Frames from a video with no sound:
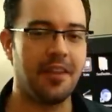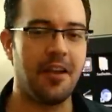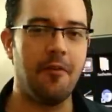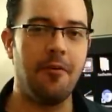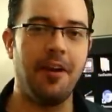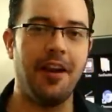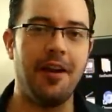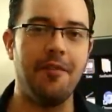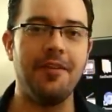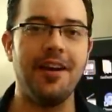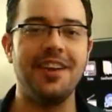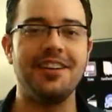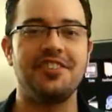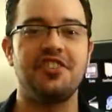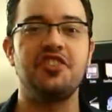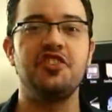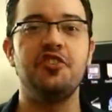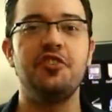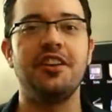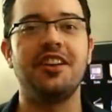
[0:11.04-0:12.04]
When I'm not
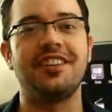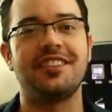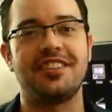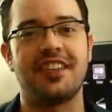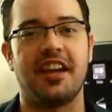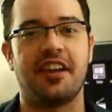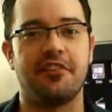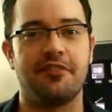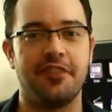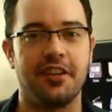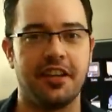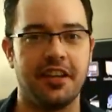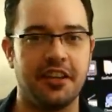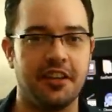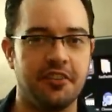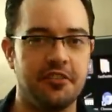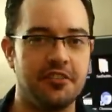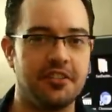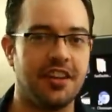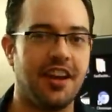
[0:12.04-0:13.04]
shooting tech
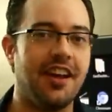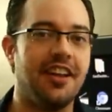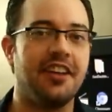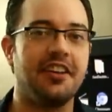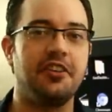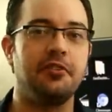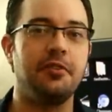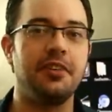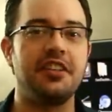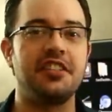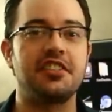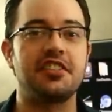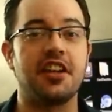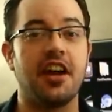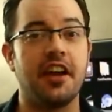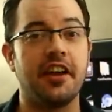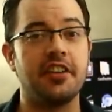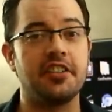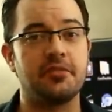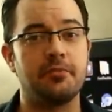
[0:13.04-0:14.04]
videos, I like to read
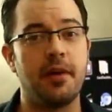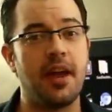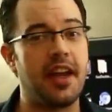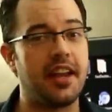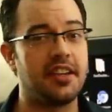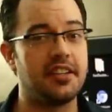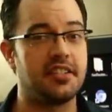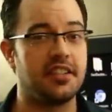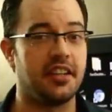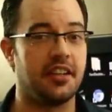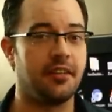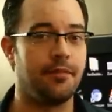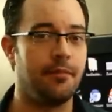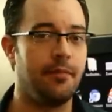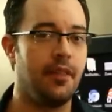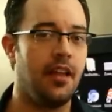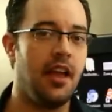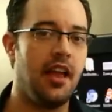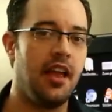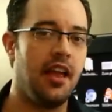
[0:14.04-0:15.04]
Science magazine,
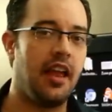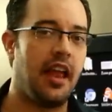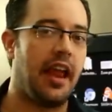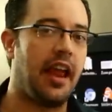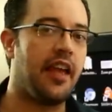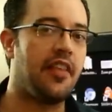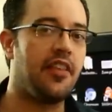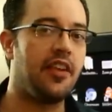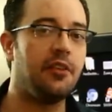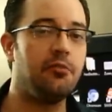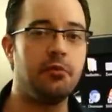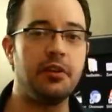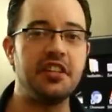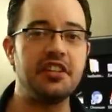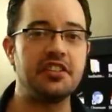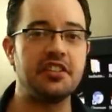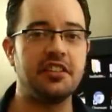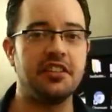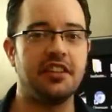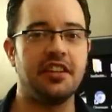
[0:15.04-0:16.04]
and they
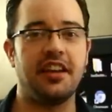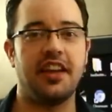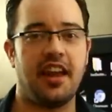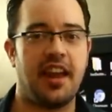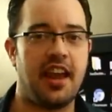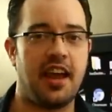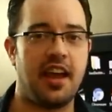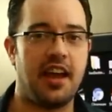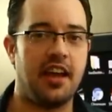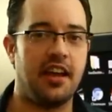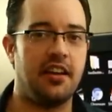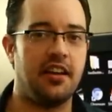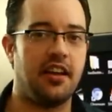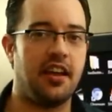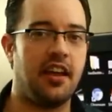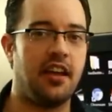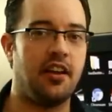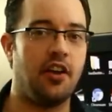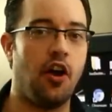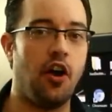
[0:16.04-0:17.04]
recently had
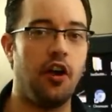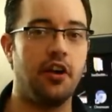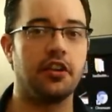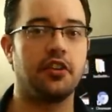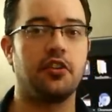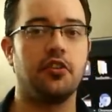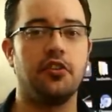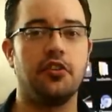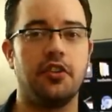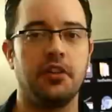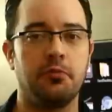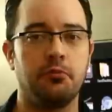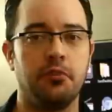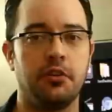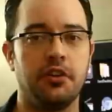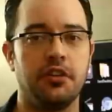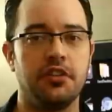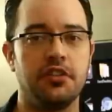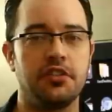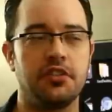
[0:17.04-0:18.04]
an article that
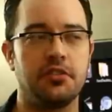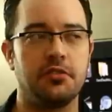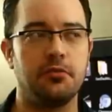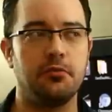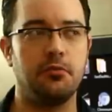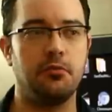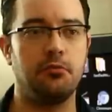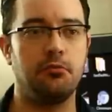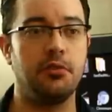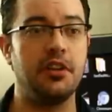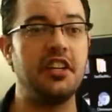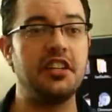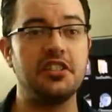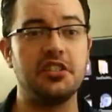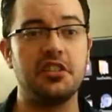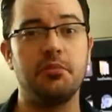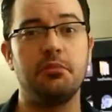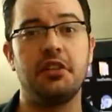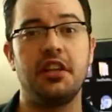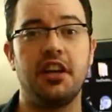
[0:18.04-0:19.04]
was
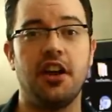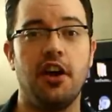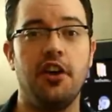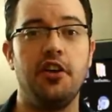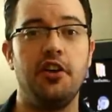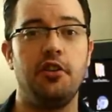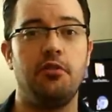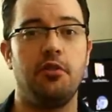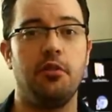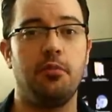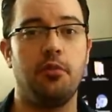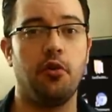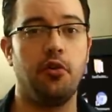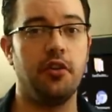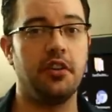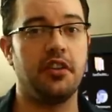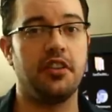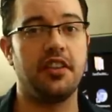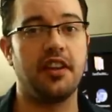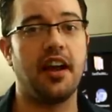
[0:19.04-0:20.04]
reasonably
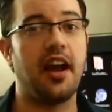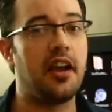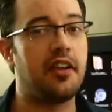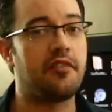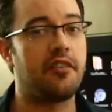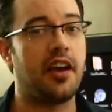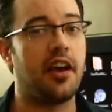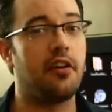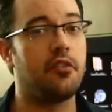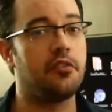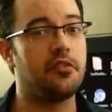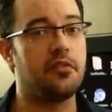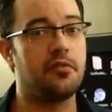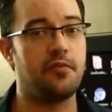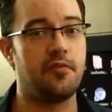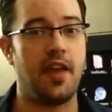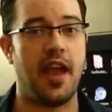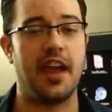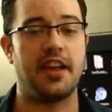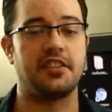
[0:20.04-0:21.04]
underreported that I found
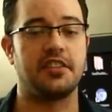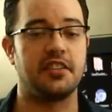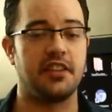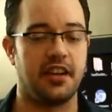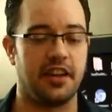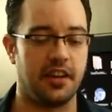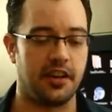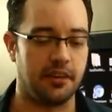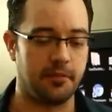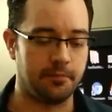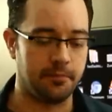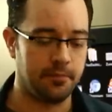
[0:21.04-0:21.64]
fascinating.